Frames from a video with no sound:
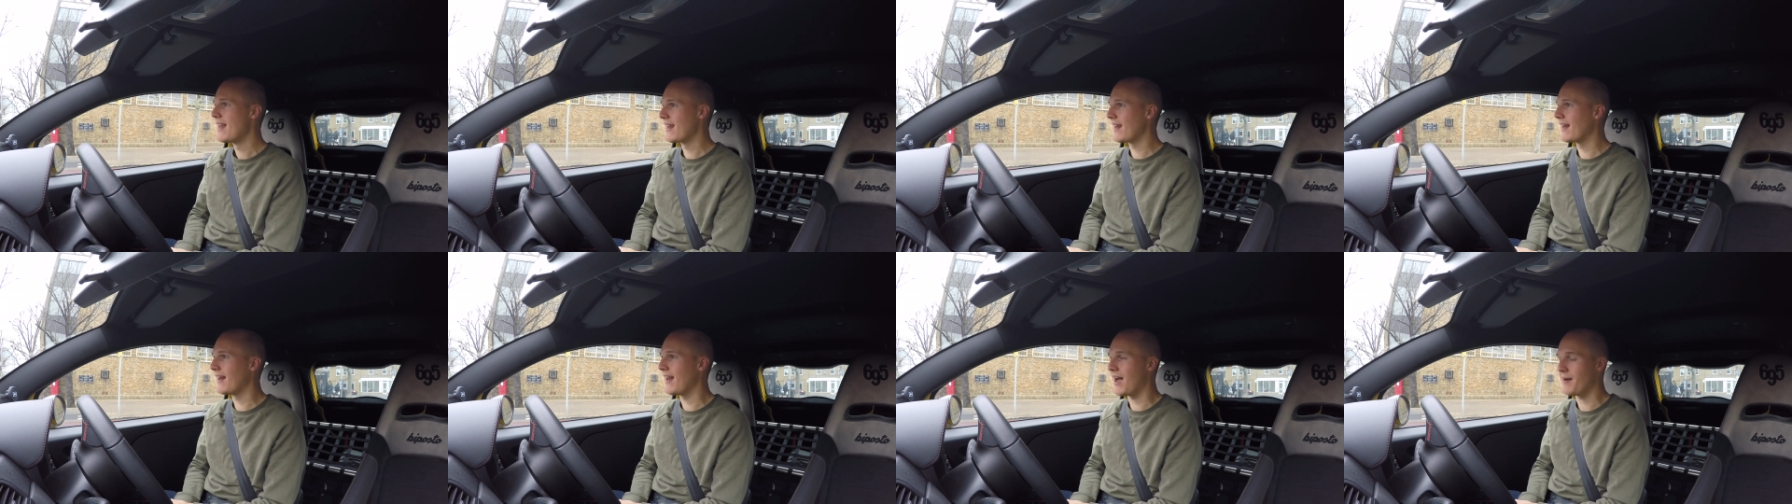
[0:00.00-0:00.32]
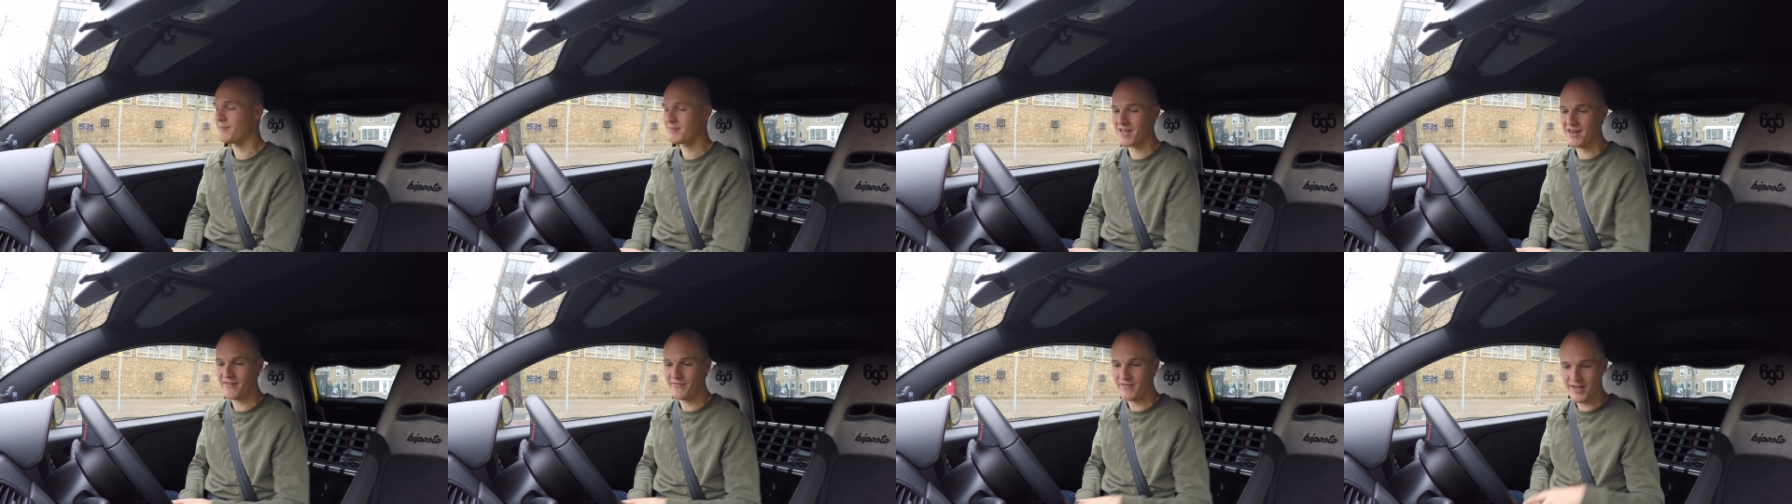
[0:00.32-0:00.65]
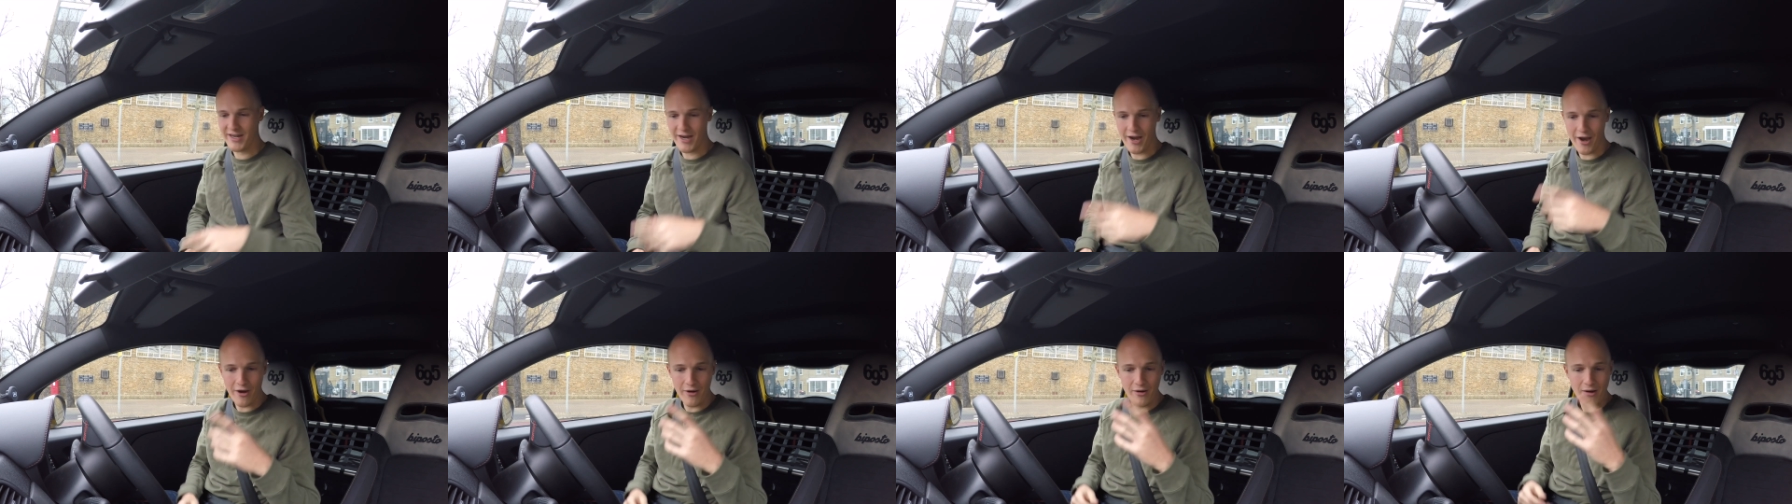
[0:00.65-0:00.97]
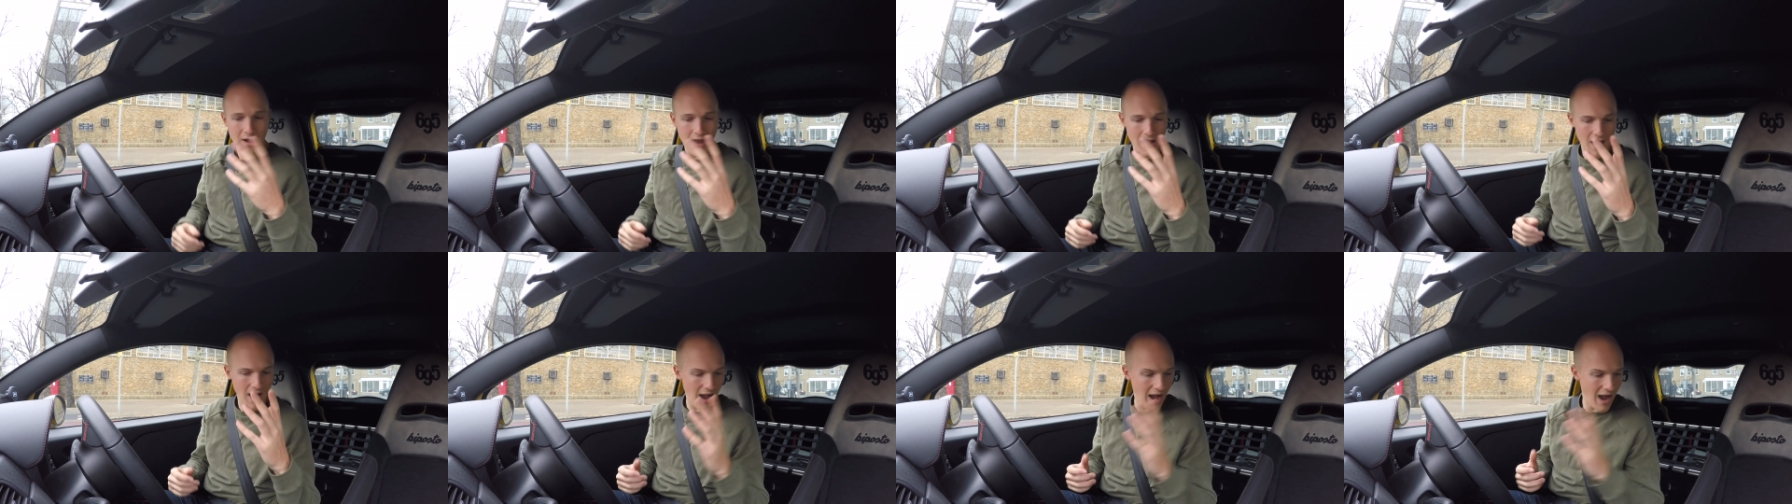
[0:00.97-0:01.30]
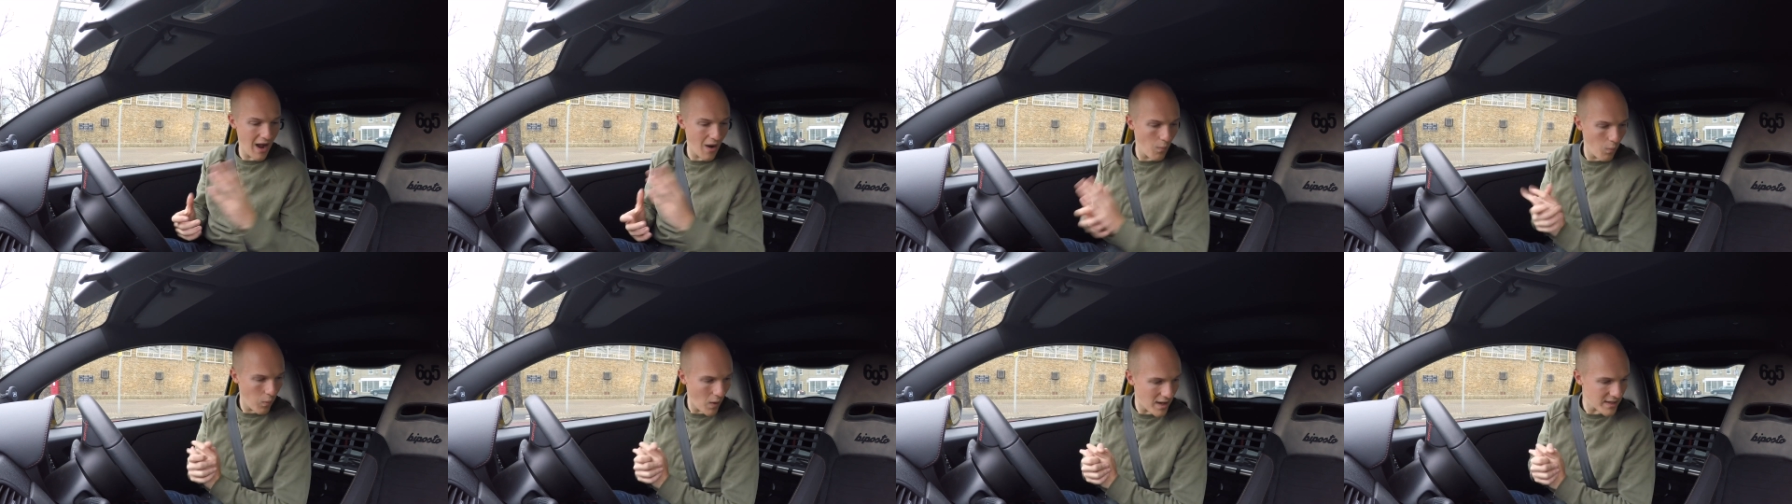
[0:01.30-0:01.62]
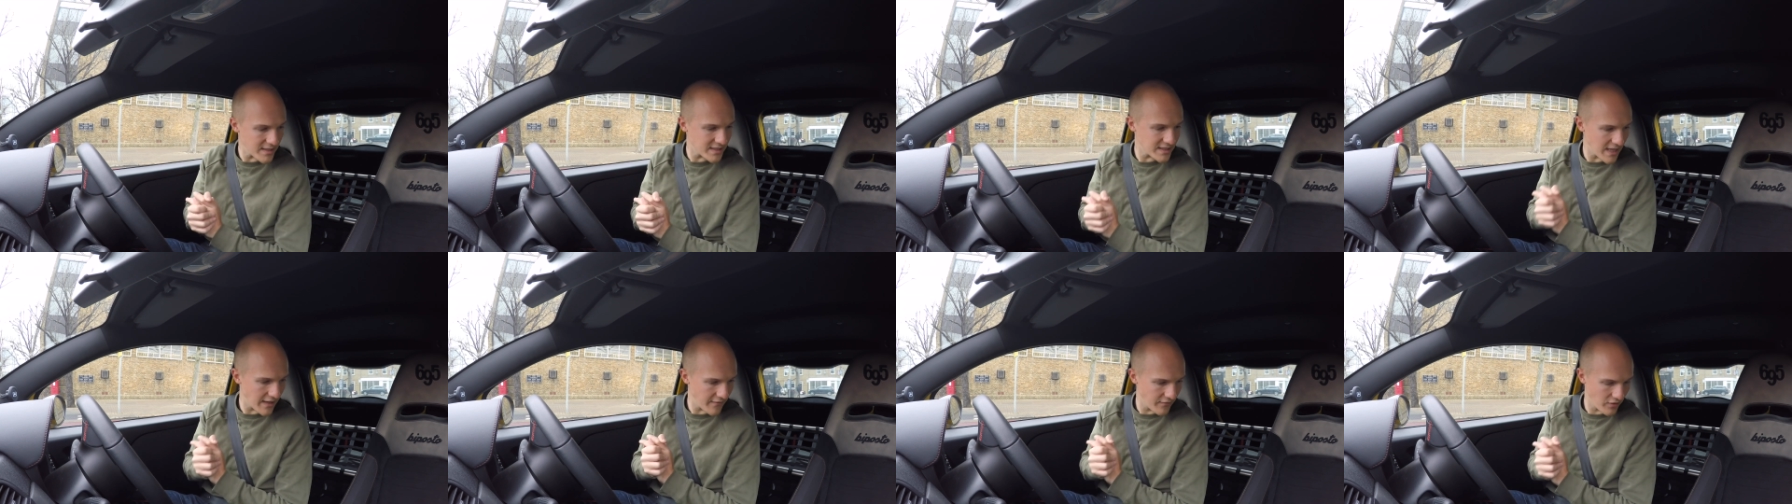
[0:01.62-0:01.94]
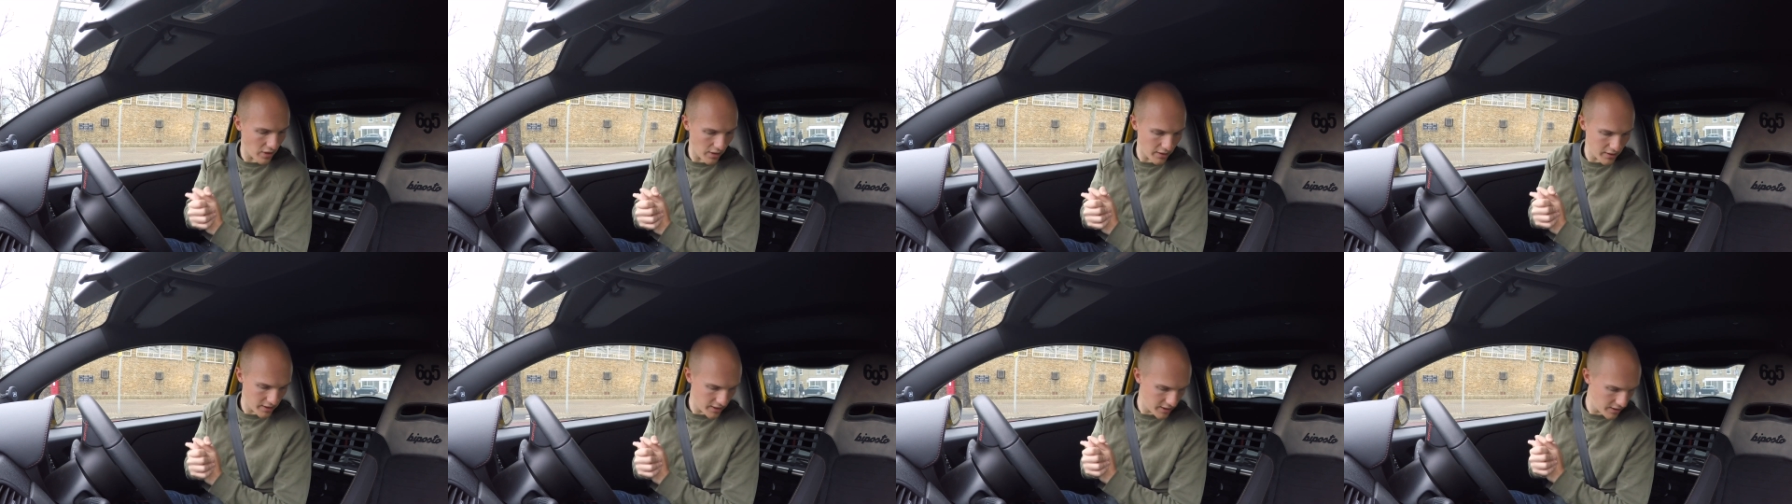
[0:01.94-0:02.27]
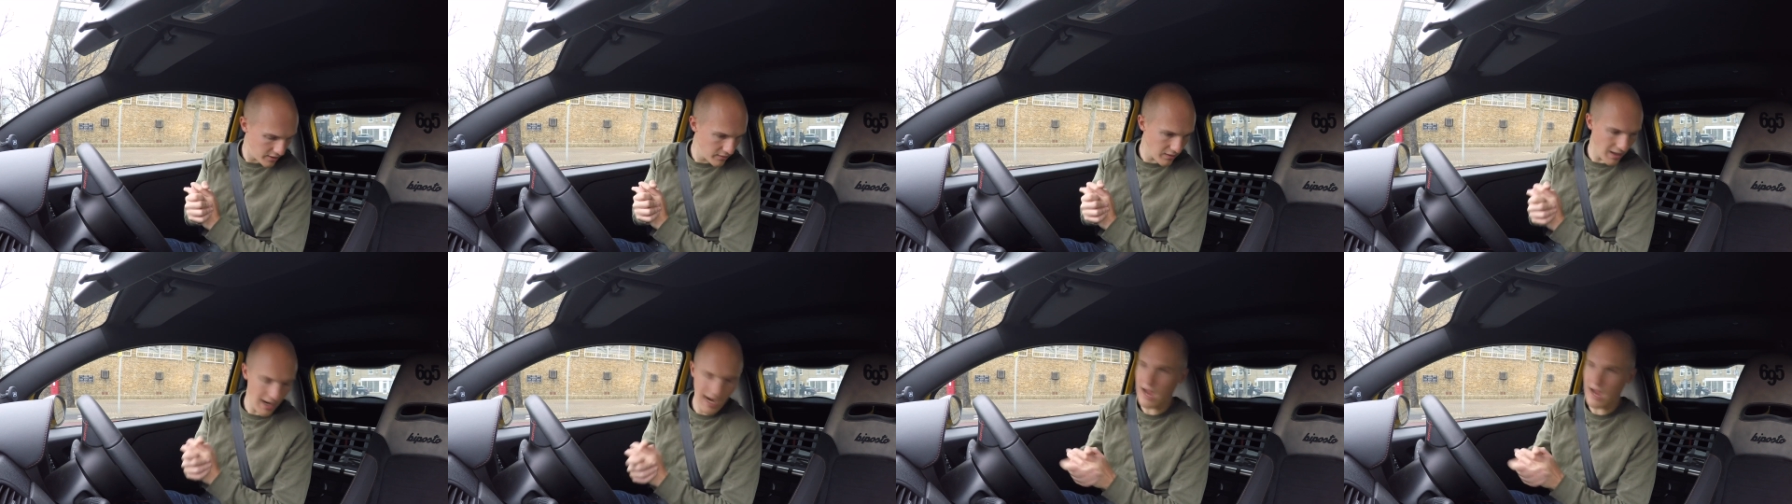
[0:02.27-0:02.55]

little update video. Whilst I've got you,